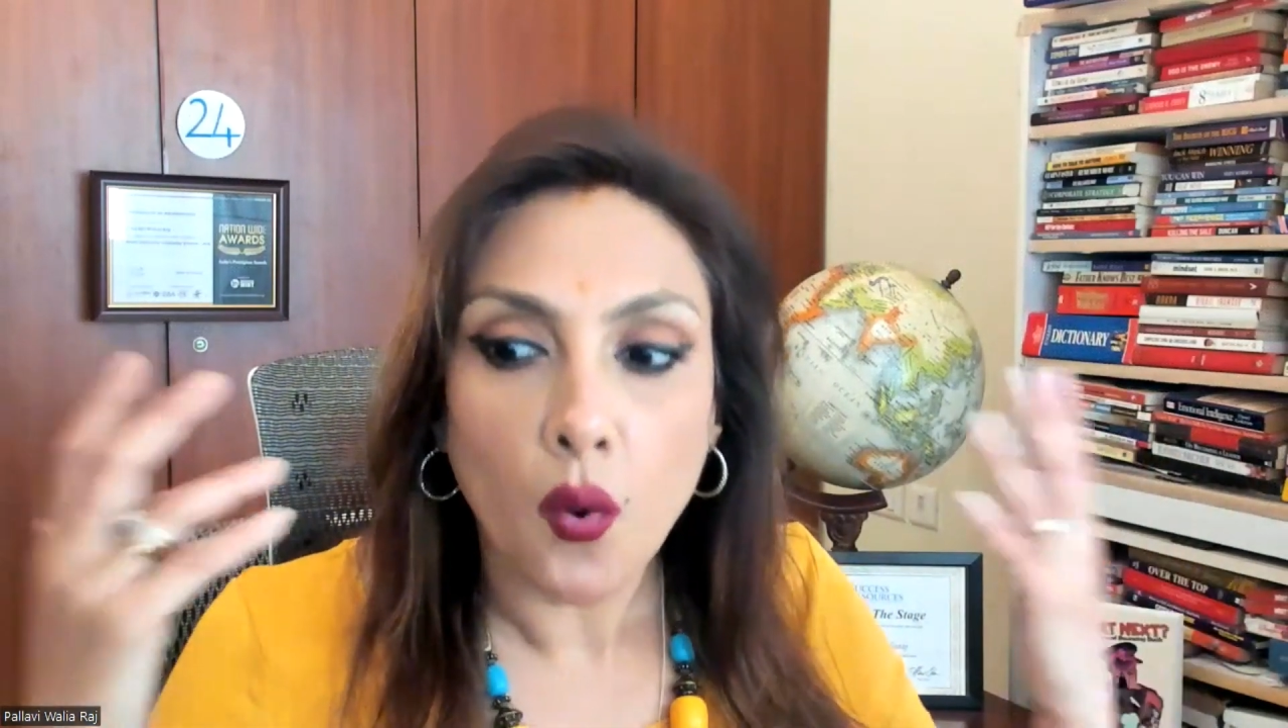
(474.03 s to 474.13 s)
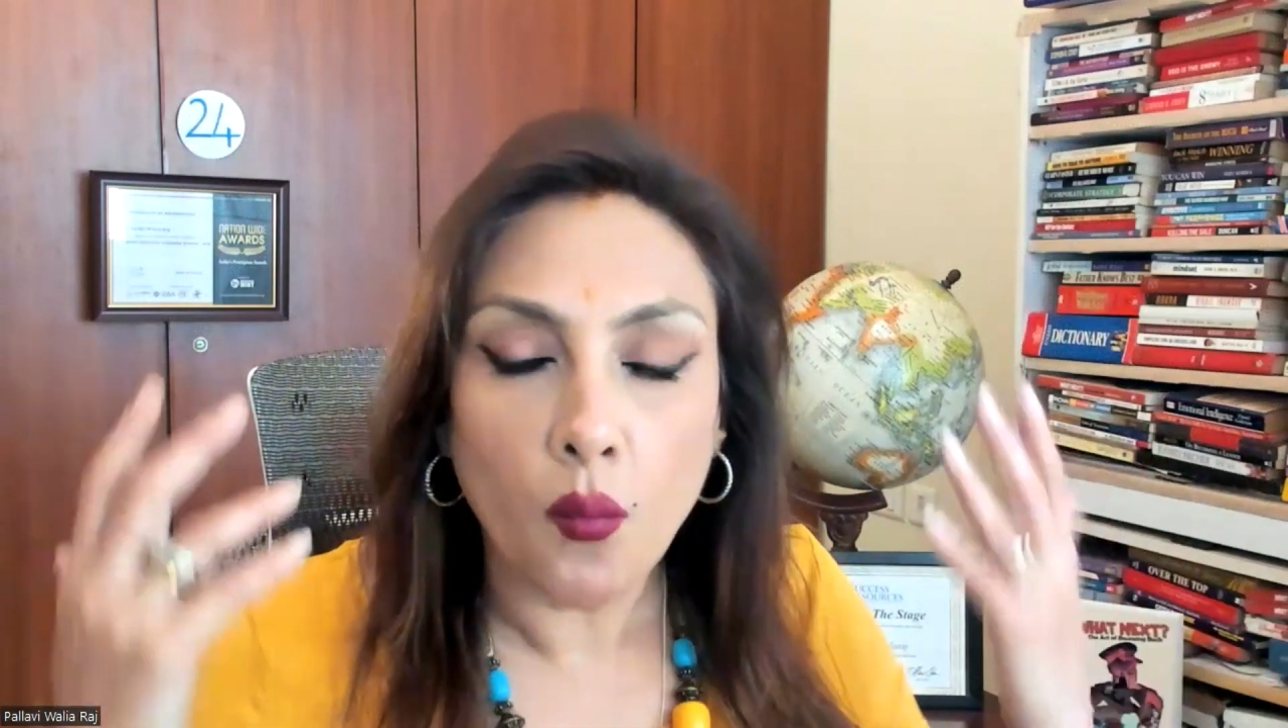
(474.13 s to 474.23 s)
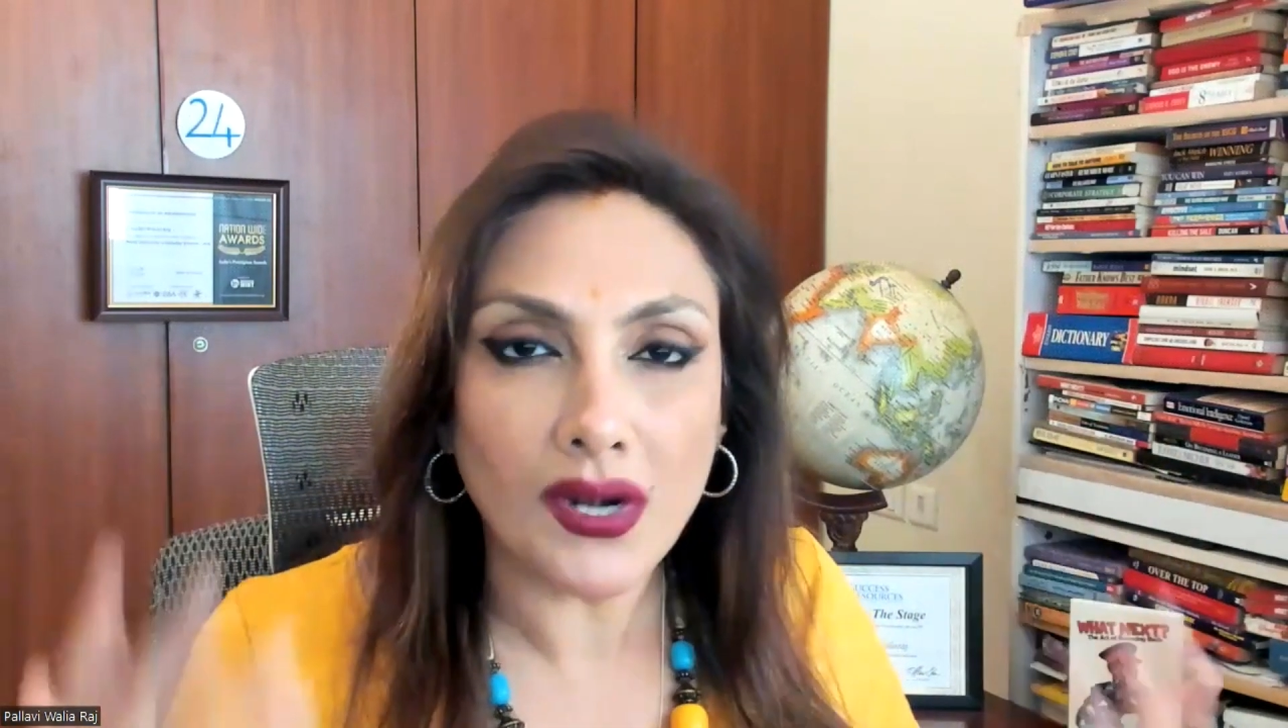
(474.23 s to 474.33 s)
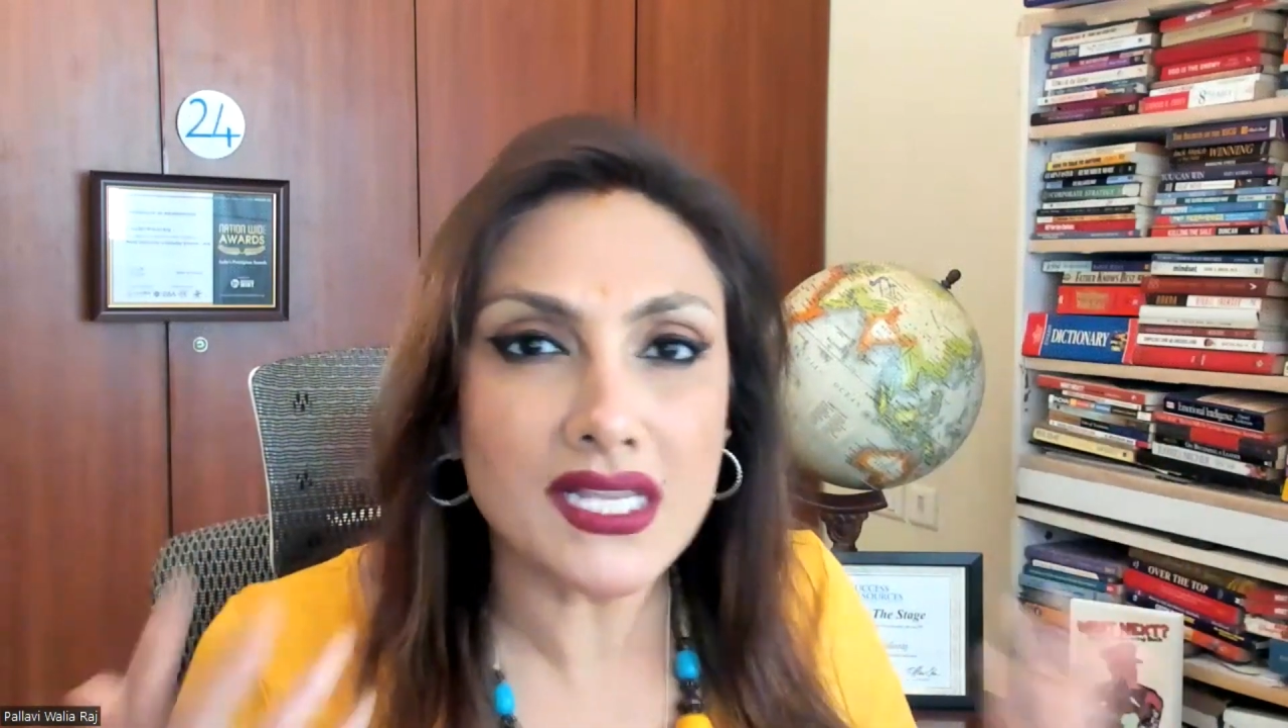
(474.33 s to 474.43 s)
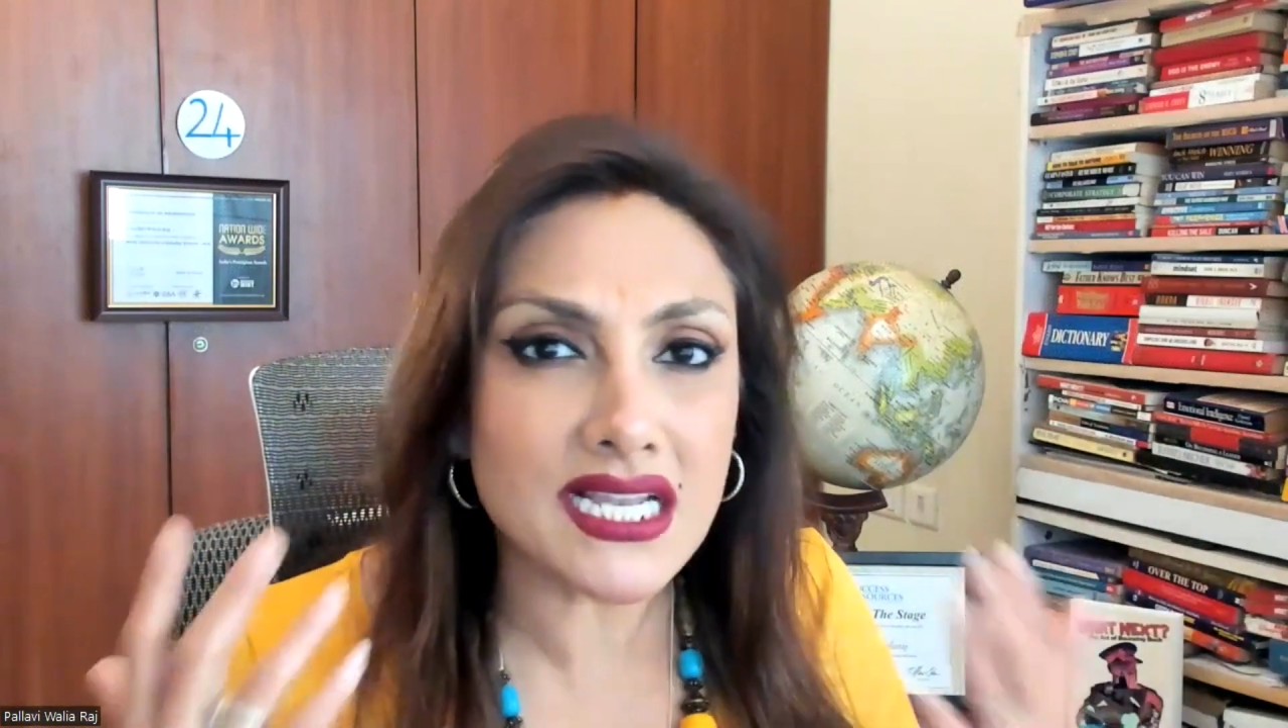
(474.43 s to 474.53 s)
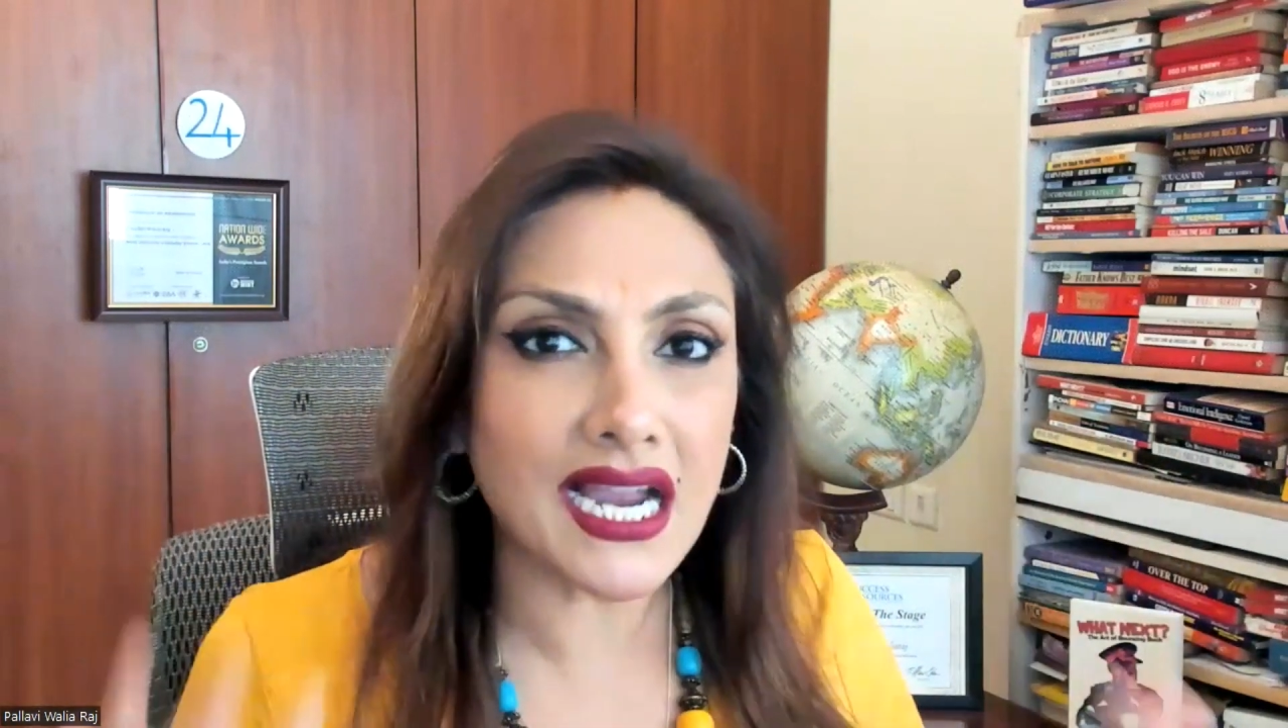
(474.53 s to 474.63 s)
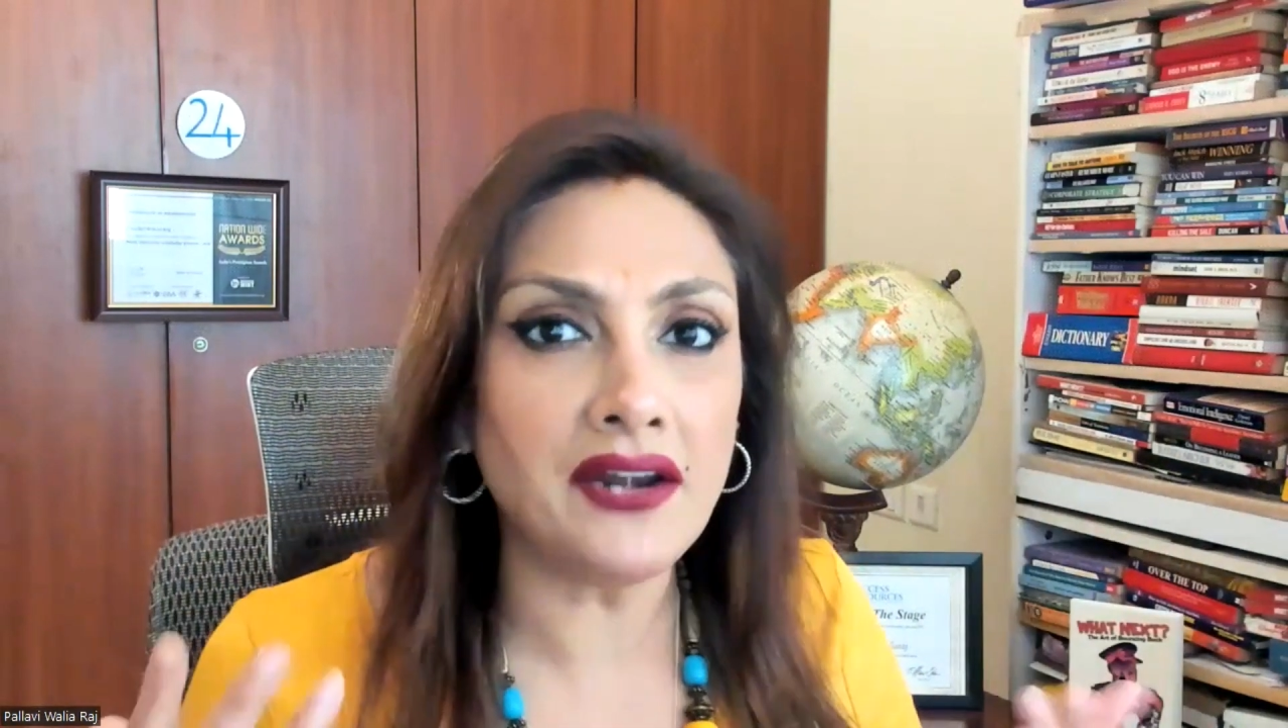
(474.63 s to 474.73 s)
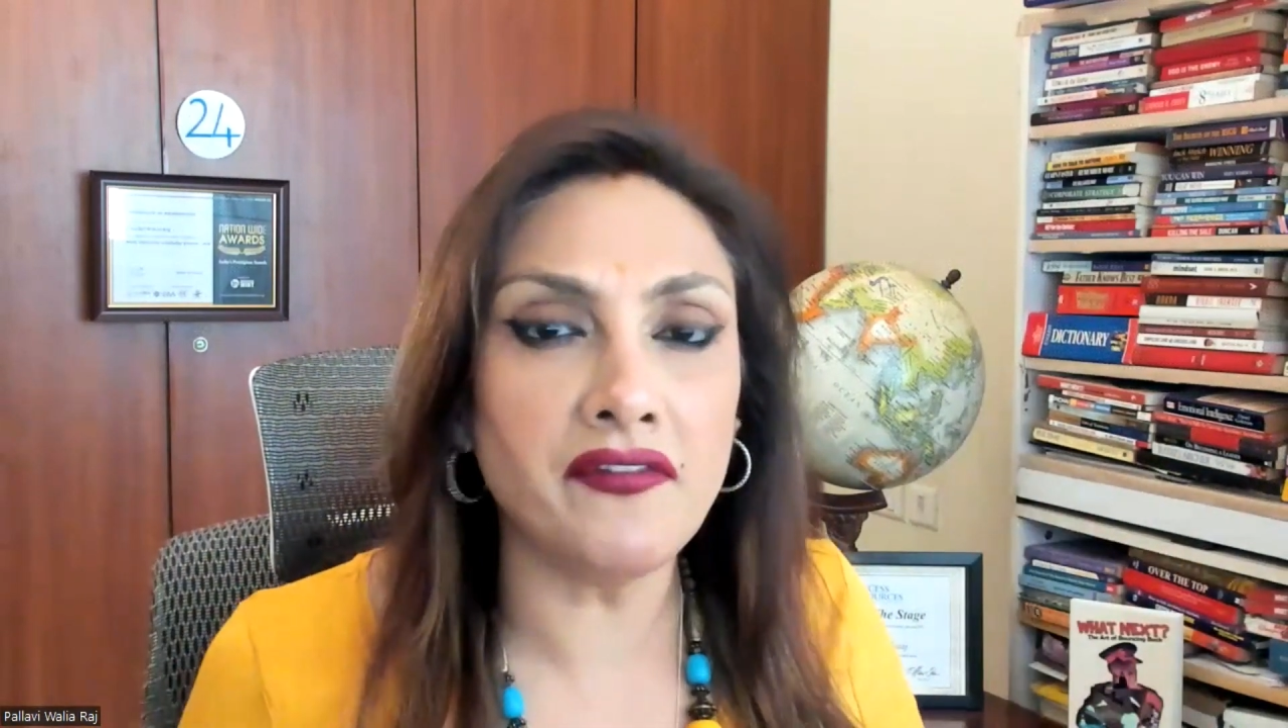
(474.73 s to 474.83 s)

What is the kind